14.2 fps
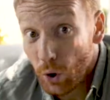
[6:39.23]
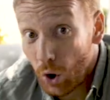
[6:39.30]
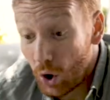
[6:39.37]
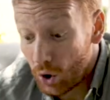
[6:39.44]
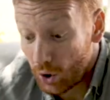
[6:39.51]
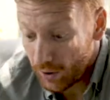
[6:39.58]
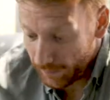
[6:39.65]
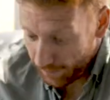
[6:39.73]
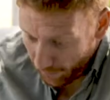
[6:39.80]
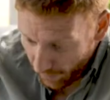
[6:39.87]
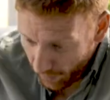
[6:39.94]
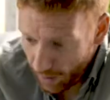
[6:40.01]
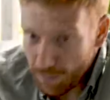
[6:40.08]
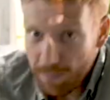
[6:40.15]
hog,
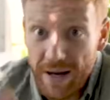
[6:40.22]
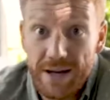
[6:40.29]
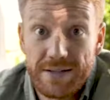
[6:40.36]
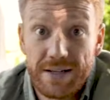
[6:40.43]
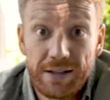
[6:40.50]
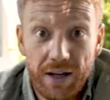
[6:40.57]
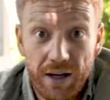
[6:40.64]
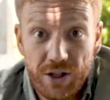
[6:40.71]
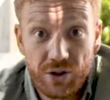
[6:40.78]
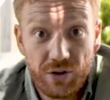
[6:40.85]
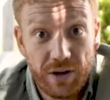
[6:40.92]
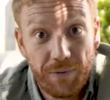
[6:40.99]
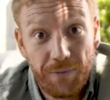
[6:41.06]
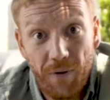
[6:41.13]
amazing
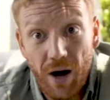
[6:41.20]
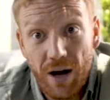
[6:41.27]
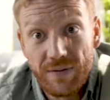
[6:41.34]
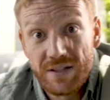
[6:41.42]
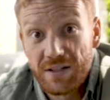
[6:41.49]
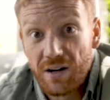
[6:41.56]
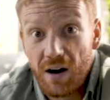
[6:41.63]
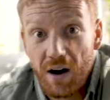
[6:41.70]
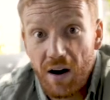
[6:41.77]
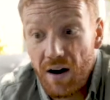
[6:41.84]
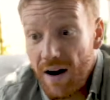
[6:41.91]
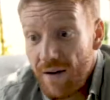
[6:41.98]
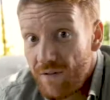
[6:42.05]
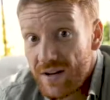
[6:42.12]
luxury, five
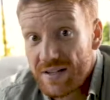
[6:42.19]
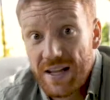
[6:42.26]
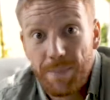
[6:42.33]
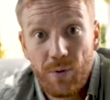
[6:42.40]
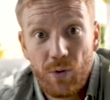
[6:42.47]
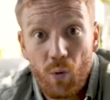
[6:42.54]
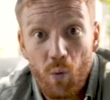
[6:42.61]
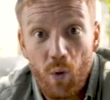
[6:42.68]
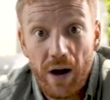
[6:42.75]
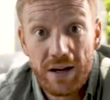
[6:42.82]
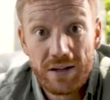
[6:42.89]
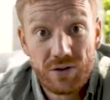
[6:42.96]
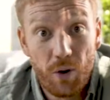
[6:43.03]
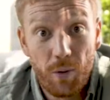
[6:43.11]
star every step of the
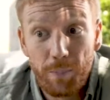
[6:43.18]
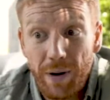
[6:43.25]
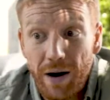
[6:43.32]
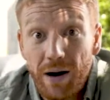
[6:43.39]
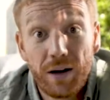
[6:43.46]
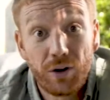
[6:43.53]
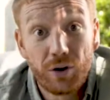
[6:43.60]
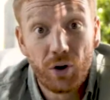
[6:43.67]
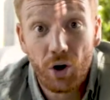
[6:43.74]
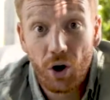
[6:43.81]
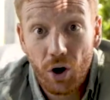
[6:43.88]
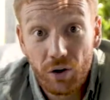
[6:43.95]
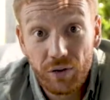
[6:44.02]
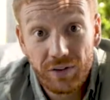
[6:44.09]
way, Dom
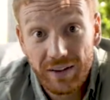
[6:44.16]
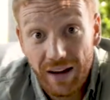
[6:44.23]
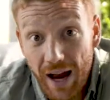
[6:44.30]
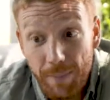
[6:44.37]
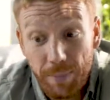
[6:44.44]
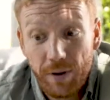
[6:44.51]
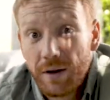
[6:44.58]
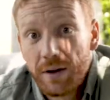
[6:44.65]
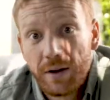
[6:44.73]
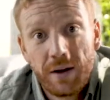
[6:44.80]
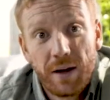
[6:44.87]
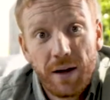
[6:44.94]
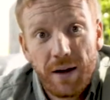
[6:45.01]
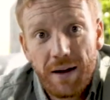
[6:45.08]
Perignon on tap?
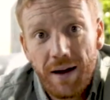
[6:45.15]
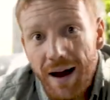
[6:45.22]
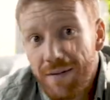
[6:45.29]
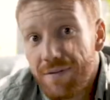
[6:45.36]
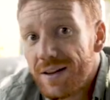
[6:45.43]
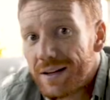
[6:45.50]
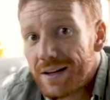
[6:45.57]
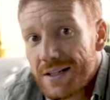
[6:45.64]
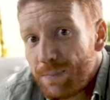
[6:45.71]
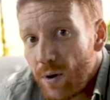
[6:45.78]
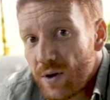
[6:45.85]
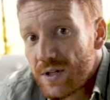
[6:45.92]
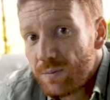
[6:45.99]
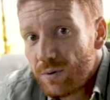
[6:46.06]
Everything is
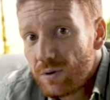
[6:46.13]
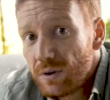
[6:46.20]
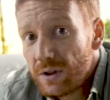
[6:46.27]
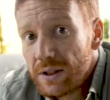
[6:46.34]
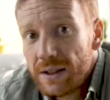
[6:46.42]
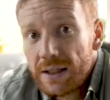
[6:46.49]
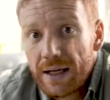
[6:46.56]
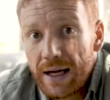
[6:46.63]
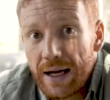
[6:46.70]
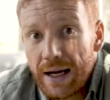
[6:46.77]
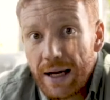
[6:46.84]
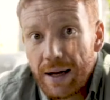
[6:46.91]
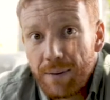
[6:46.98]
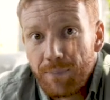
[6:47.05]
possible.
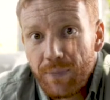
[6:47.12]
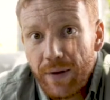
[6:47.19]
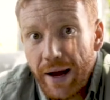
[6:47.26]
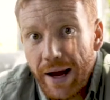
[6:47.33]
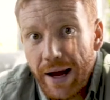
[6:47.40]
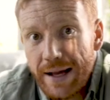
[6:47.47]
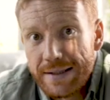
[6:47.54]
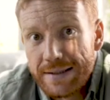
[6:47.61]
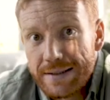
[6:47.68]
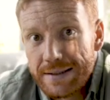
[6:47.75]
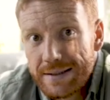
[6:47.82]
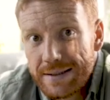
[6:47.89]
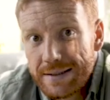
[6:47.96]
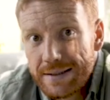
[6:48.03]
Um,
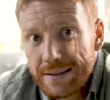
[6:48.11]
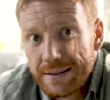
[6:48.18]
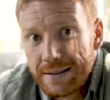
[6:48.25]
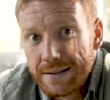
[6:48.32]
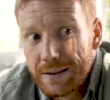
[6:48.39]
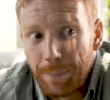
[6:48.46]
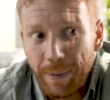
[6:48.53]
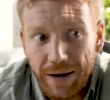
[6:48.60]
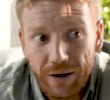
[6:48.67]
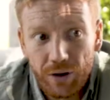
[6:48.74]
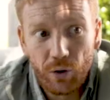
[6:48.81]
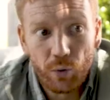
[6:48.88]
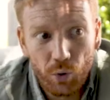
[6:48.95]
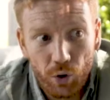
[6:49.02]
and
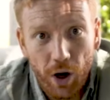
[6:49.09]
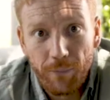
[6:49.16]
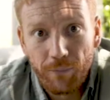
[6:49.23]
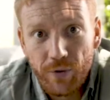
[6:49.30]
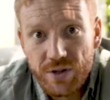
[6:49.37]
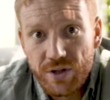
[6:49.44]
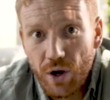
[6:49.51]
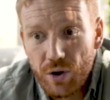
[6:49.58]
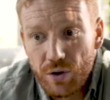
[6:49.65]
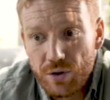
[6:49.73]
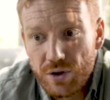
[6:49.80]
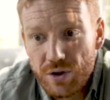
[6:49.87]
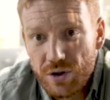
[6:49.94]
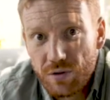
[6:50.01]
depending on your comfort
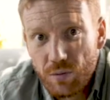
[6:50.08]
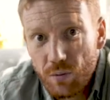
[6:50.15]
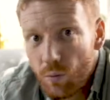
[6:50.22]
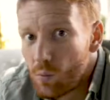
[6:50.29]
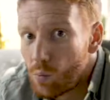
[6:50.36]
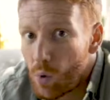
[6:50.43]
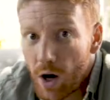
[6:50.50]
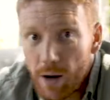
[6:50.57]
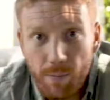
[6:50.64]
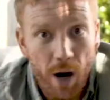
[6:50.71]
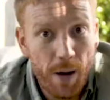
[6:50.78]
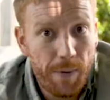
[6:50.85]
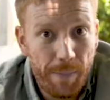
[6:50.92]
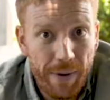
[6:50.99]
zones, one
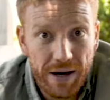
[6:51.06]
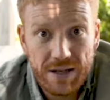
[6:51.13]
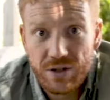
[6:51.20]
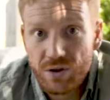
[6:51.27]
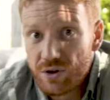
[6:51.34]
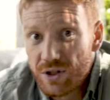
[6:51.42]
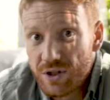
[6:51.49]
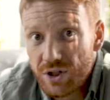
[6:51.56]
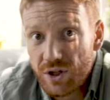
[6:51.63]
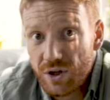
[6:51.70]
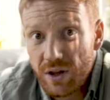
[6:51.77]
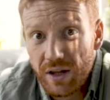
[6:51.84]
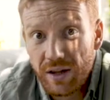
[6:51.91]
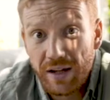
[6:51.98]
might be better suited to
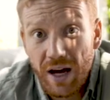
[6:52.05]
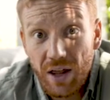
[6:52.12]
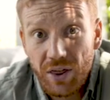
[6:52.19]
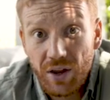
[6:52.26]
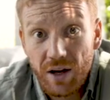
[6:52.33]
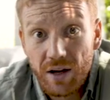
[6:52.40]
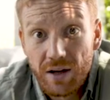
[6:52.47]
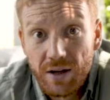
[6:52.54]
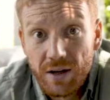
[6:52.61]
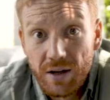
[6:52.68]
you than the other.